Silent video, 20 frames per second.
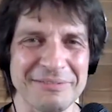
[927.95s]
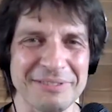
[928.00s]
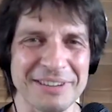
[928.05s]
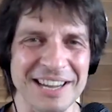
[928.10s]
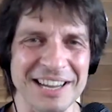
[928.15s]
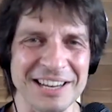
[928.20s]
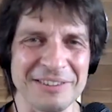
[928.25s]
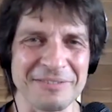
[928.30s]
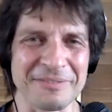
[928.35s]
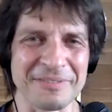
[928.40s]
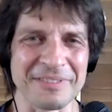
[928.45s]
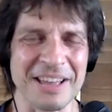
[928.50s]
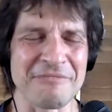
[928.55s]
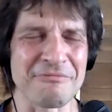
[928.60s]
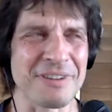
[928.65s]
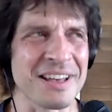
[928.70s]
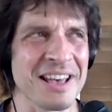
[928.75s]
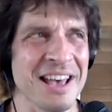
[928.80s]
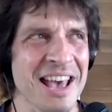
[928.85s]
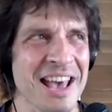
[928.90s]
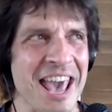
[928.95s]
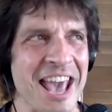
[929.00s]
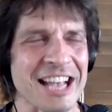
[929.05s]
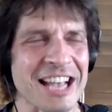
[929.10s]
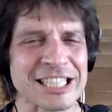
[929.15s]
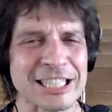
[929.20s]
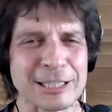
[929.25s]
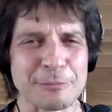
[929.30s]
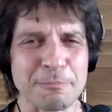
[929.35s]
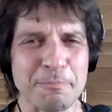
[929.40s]
We kind of
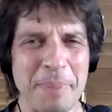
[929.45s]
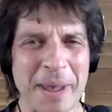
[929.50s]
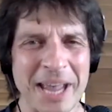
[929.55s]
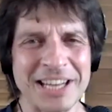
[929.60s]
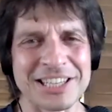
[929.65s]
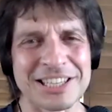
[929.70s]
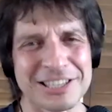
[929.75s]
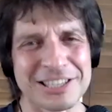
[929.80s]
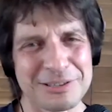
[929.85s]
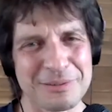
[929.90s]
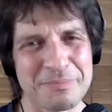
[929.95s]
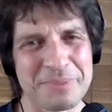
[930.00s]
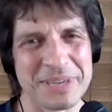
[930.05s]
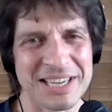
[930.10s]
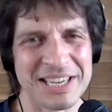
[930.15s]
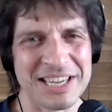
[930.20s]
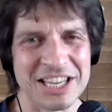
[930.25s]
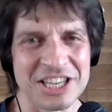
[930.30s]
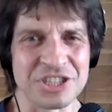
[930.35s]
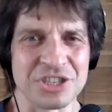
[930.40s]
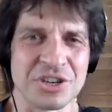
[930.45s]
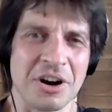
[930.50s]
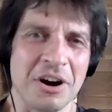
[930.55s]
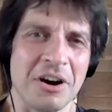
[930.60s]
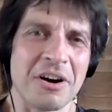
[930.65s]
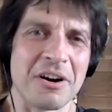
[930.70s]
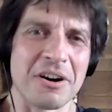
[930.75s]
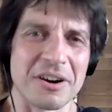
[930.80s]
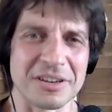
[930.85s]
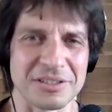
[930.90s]
expect to be in
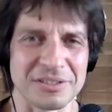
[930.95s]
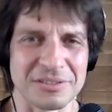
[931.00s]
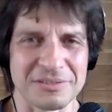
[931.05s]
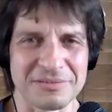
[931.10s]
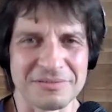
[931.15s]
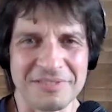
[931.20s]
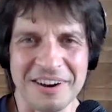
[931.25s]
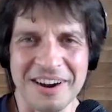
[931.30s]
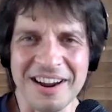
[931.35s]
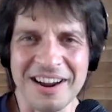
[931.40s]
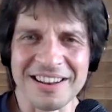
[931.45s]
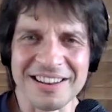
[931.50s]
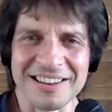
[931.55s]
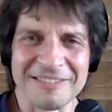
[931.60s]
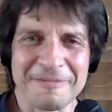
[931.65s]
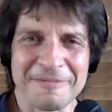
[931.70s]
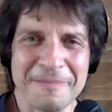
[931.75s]
charge, right?